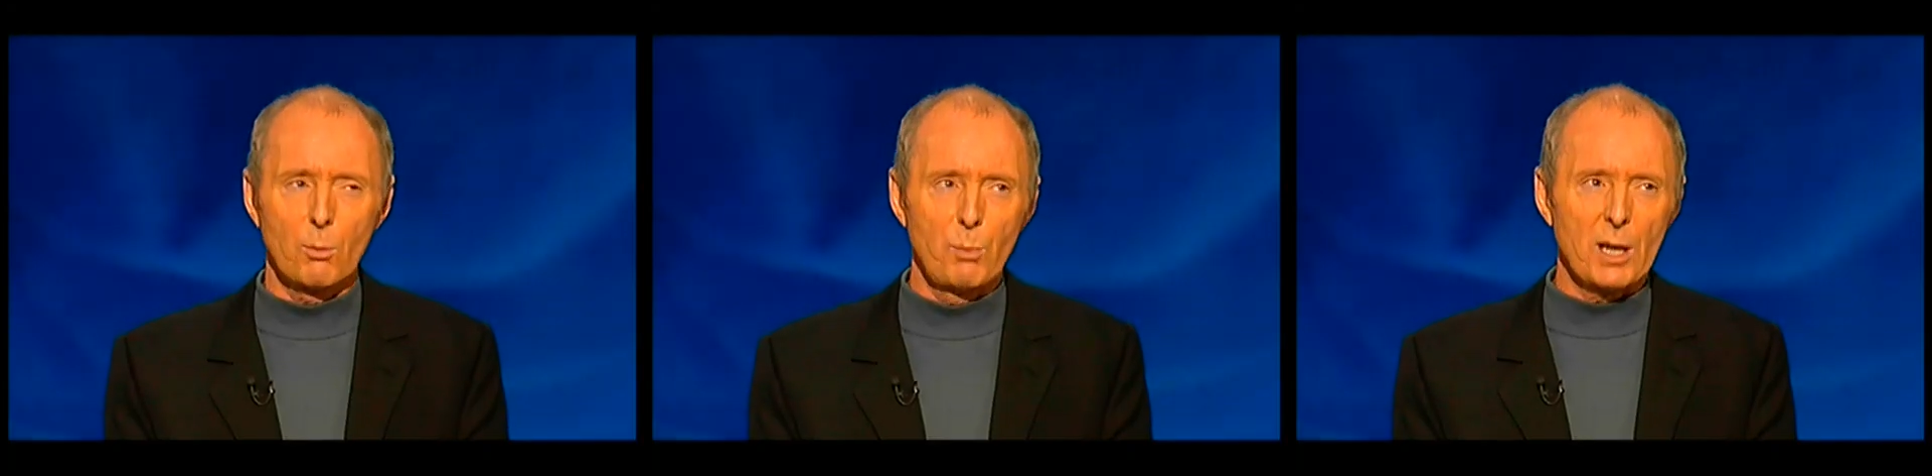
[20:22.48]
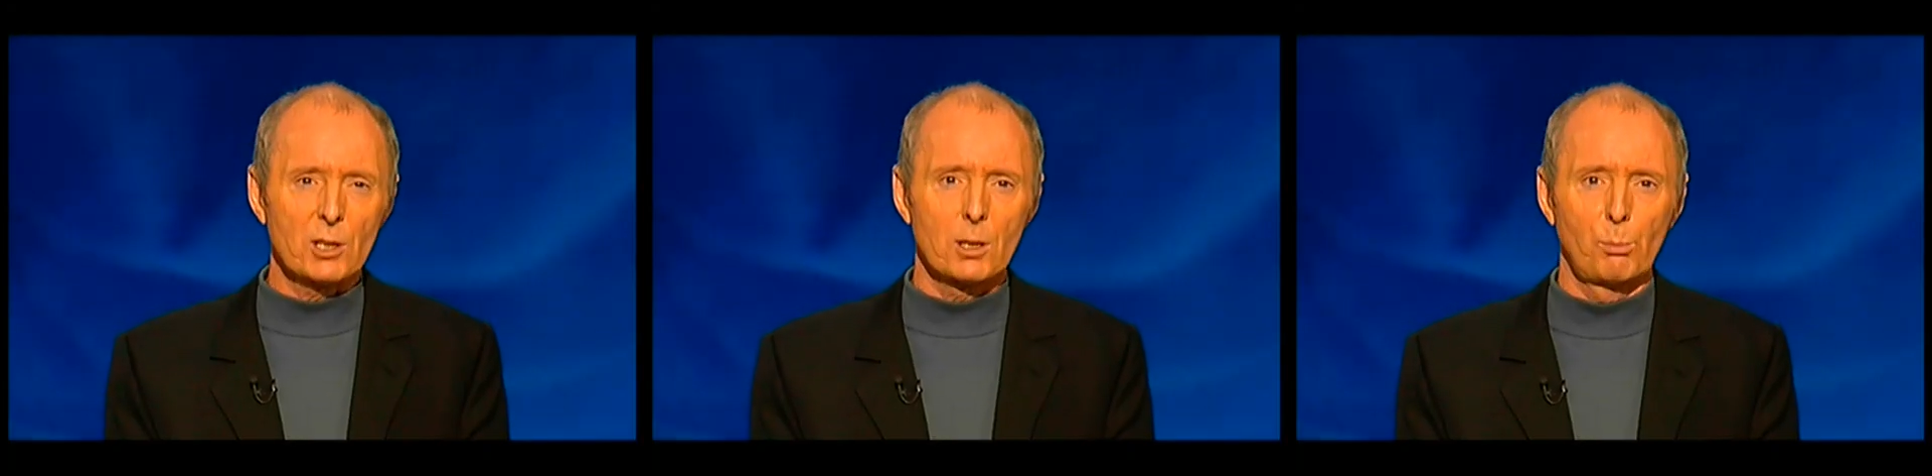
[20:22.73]
the
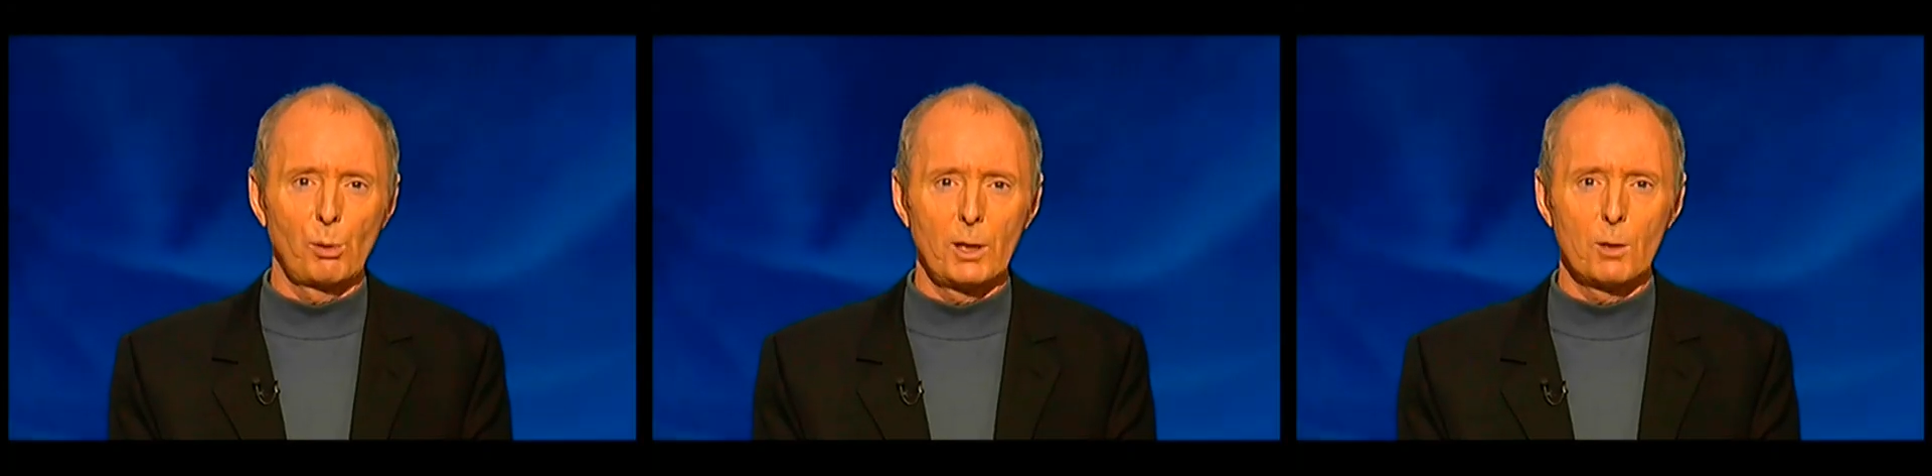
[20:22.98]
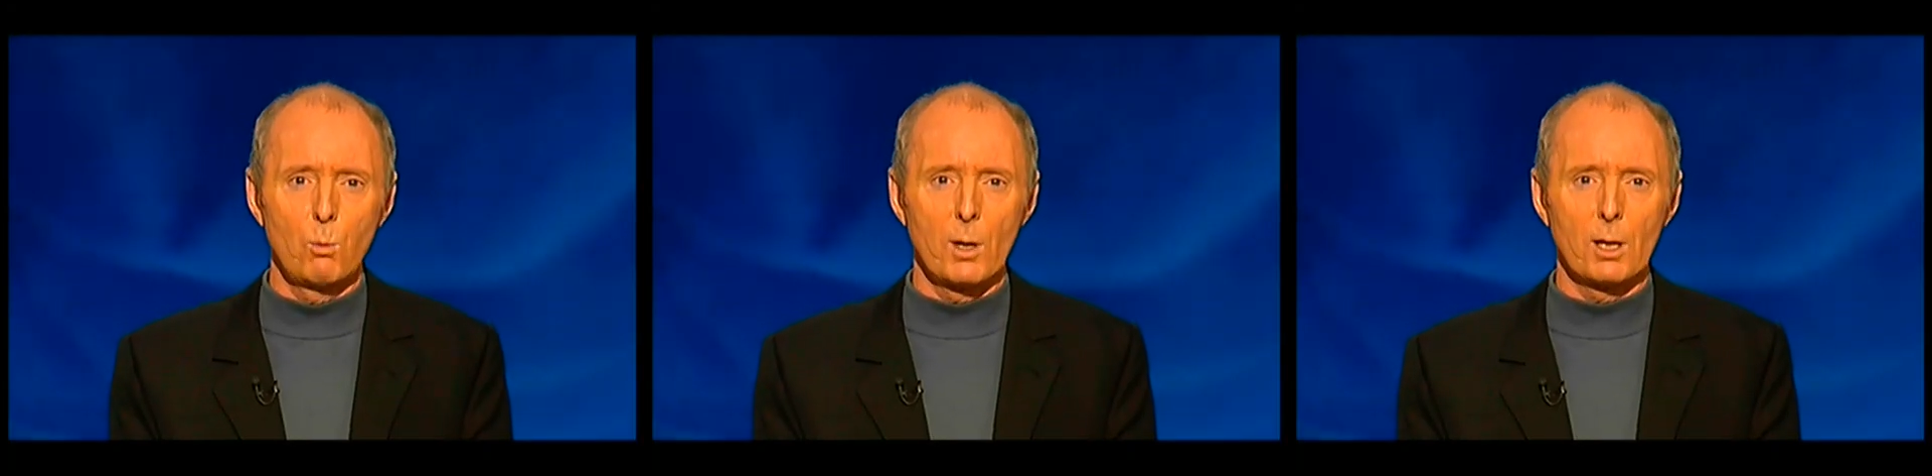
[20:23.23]
best of
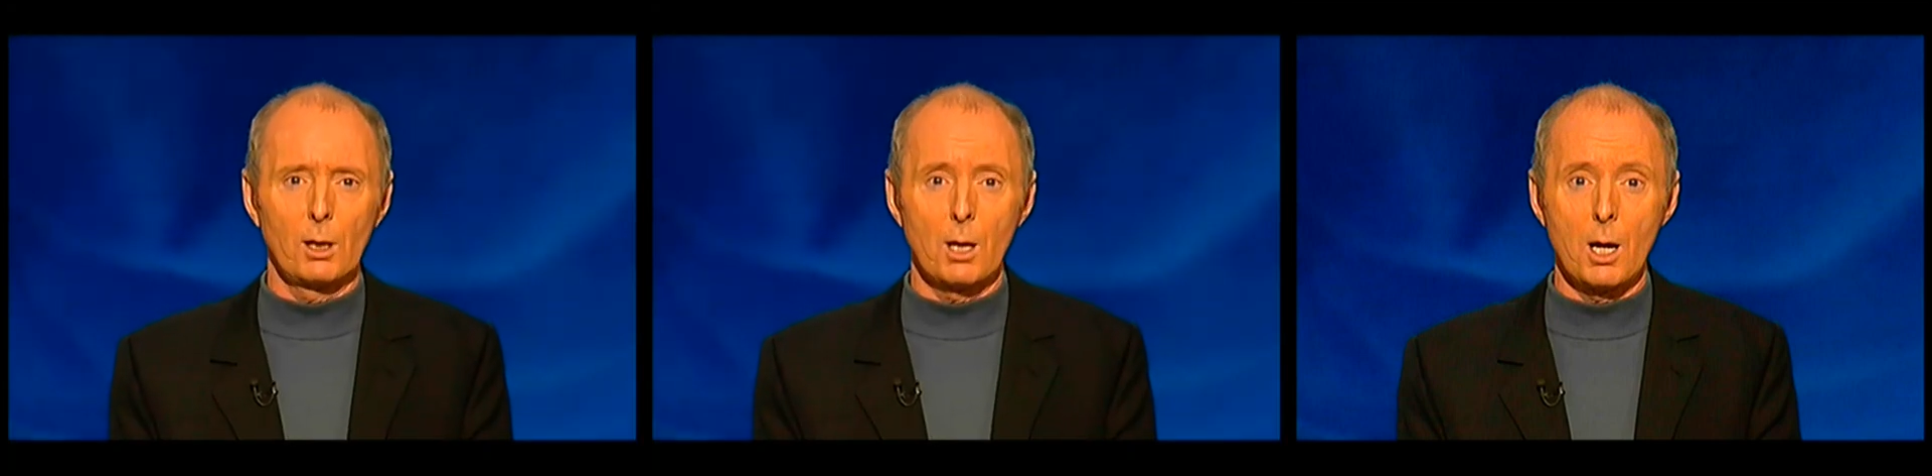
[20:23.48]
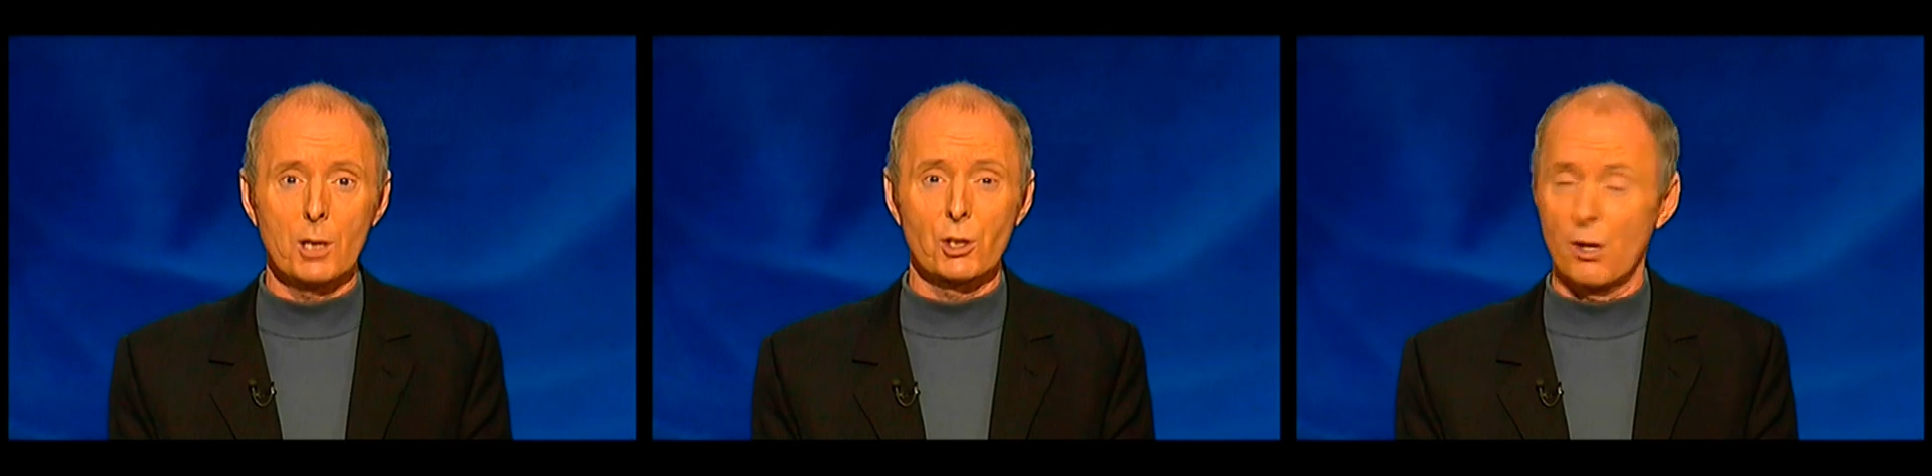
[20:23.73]
breed winner
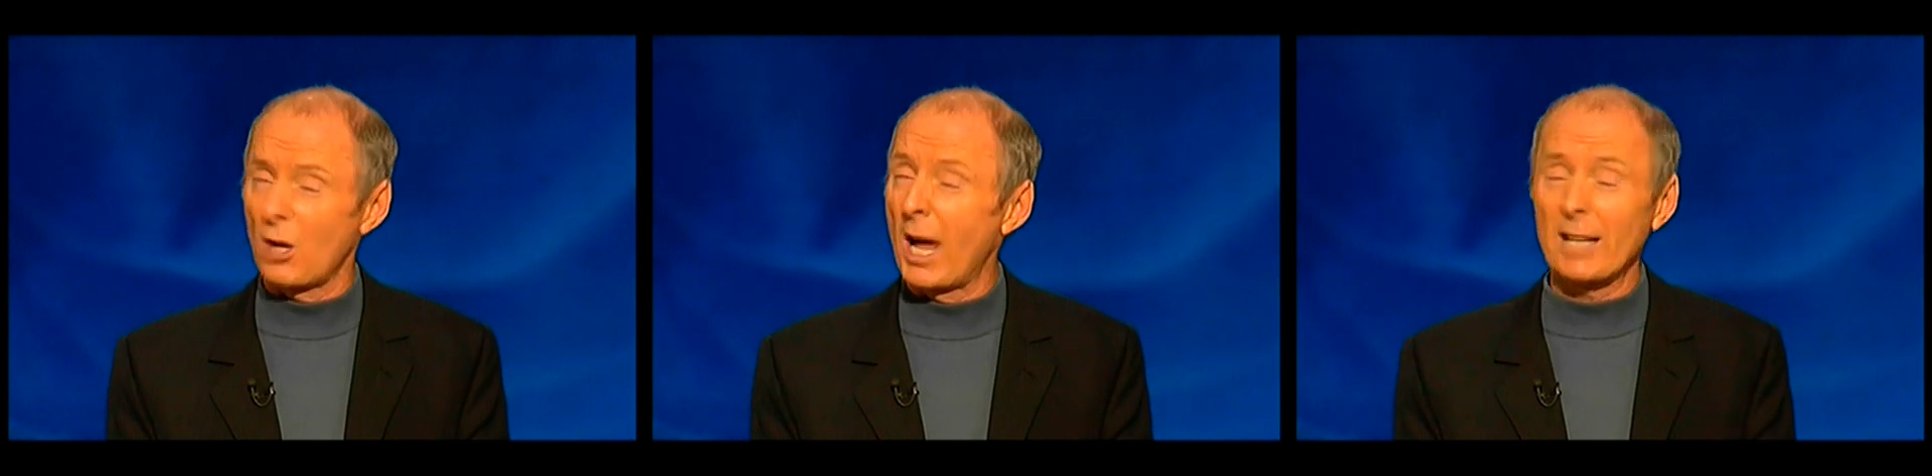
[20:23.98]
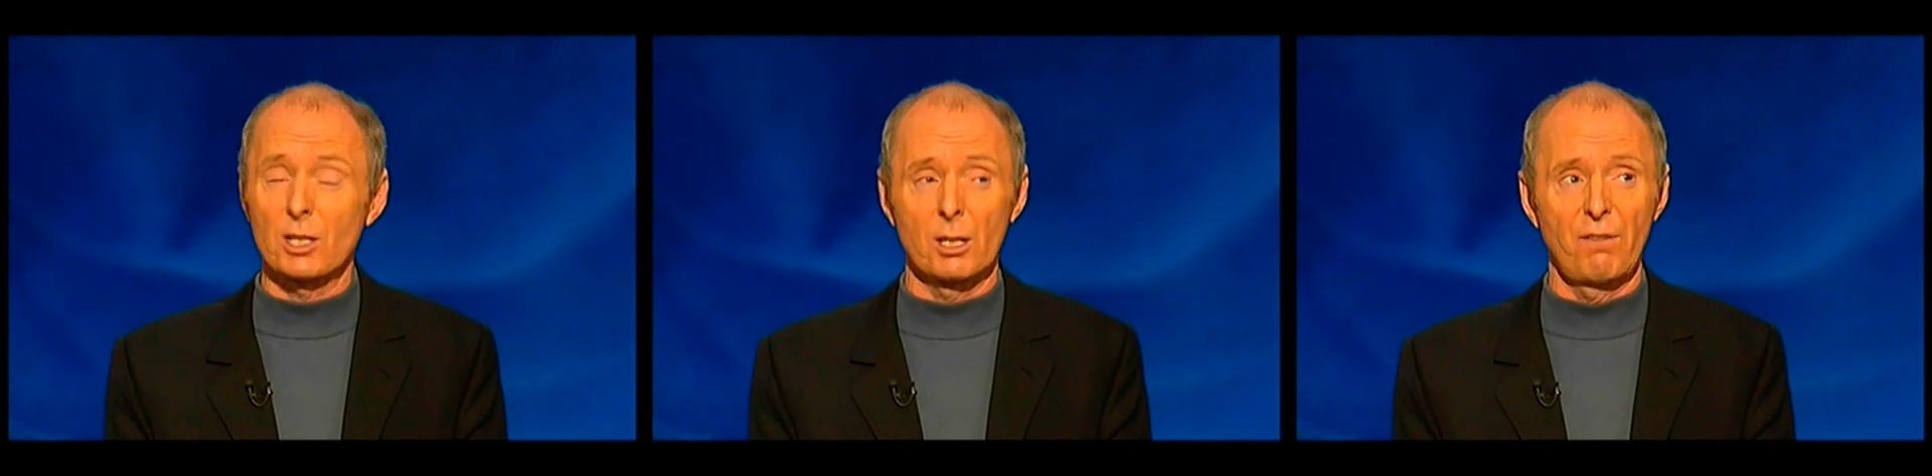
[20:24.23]
last year and
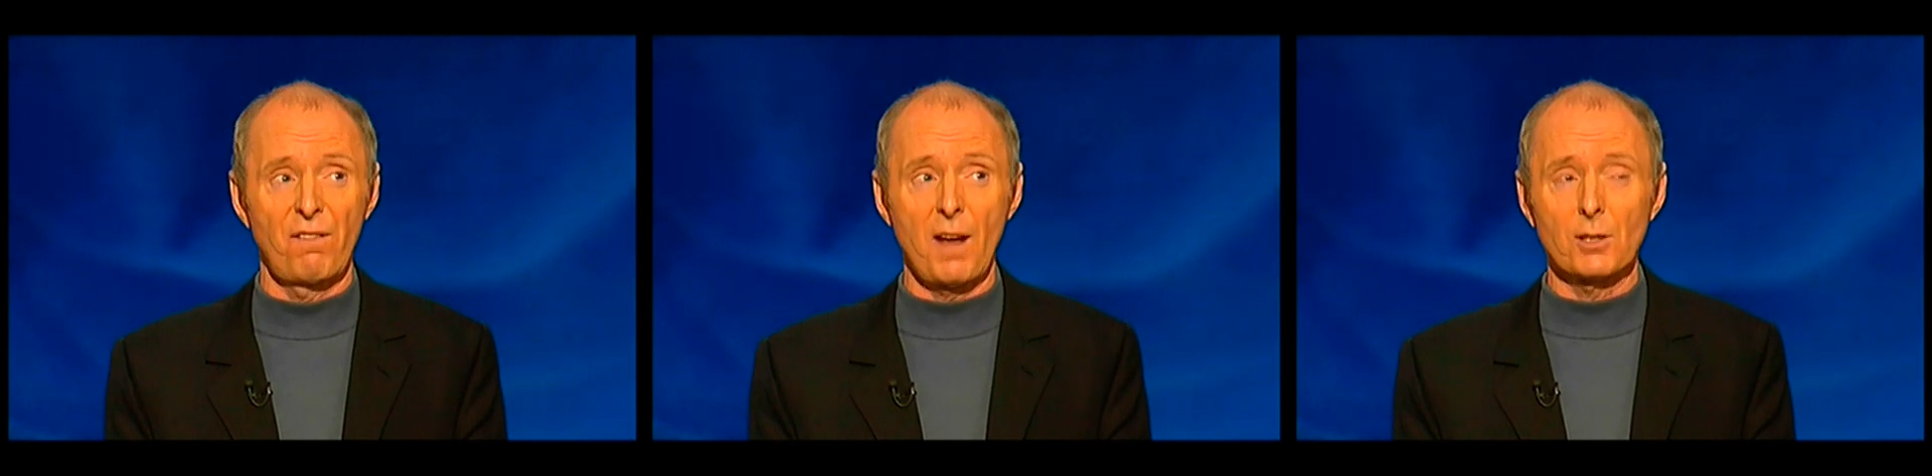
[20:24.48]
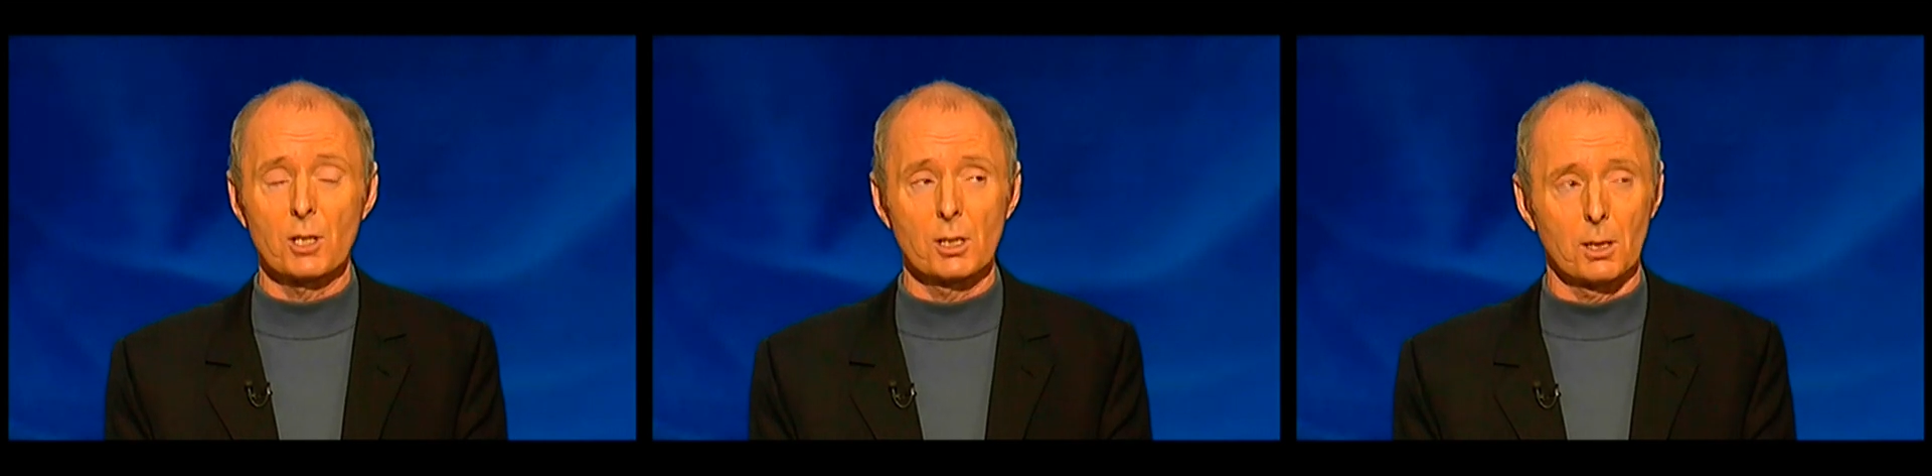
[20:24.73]
I actually
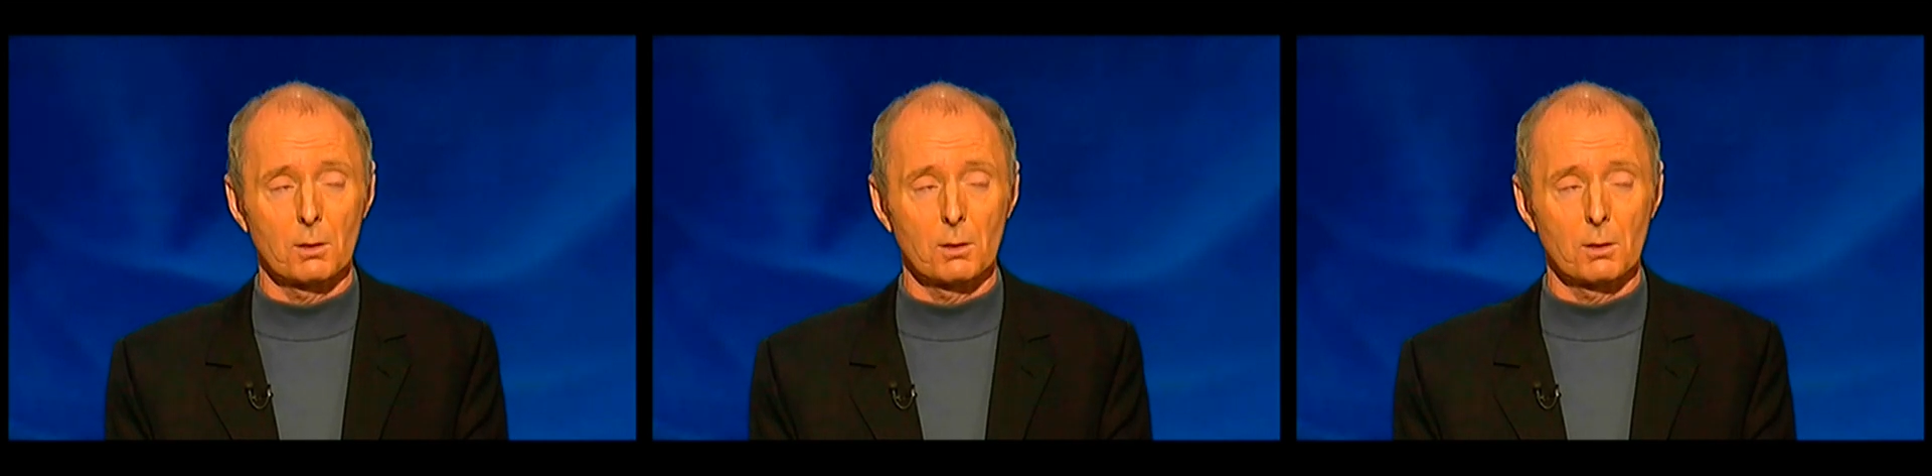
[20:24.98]
fancied